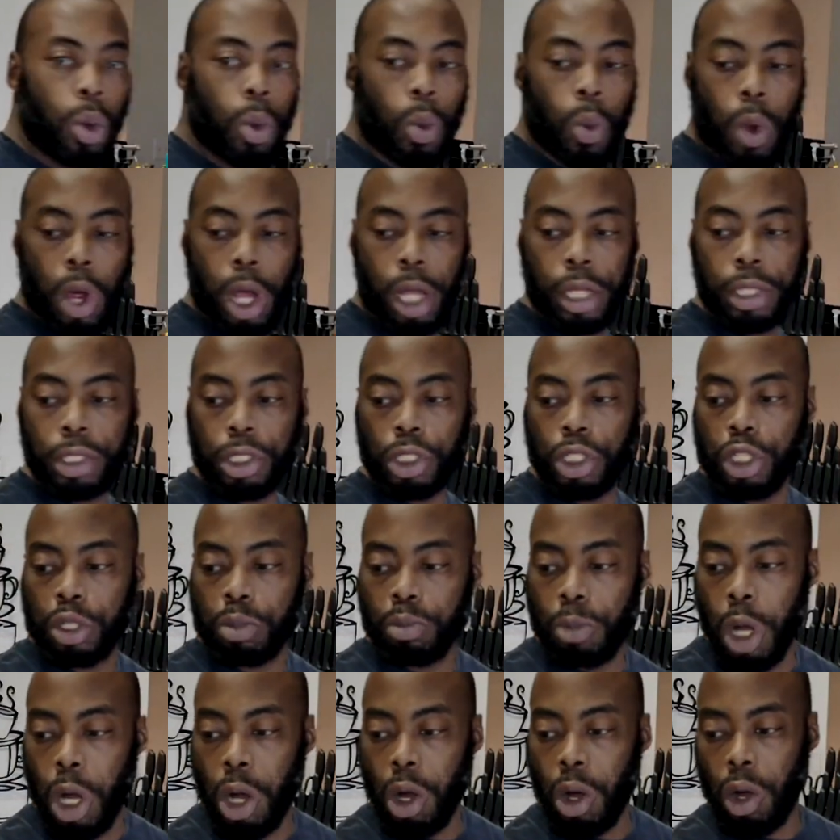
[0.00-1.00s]
1
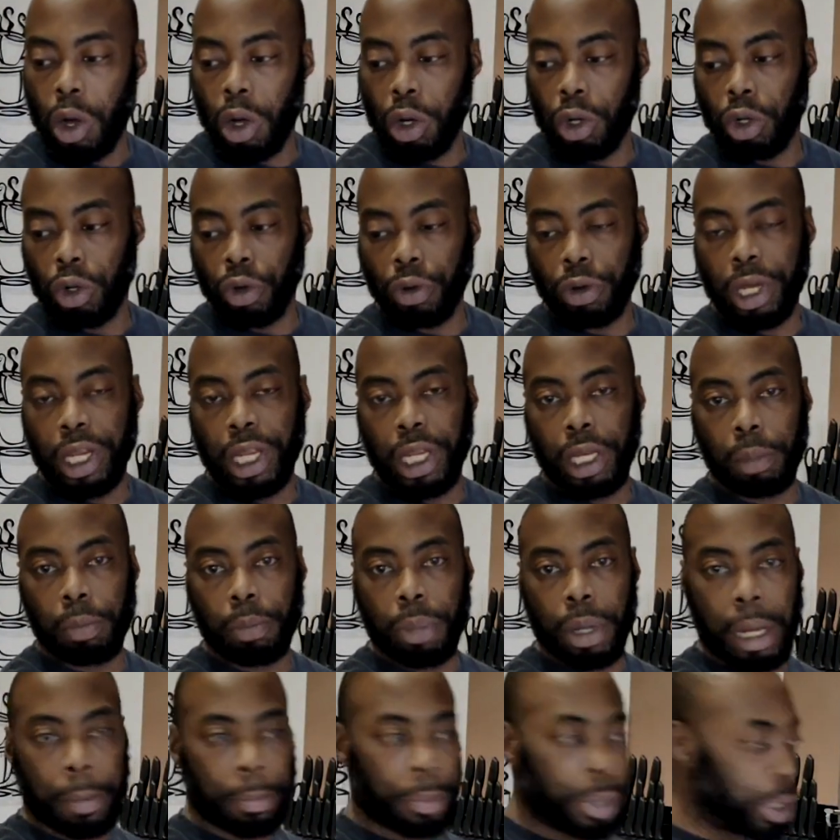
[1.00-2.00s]
small
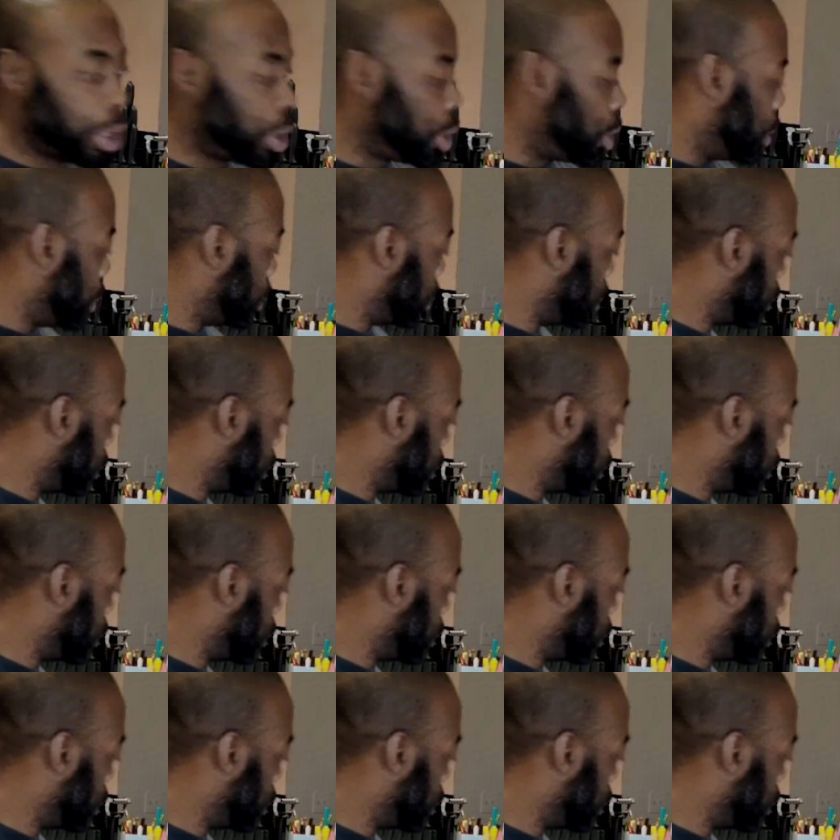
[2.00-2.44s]
green pepper,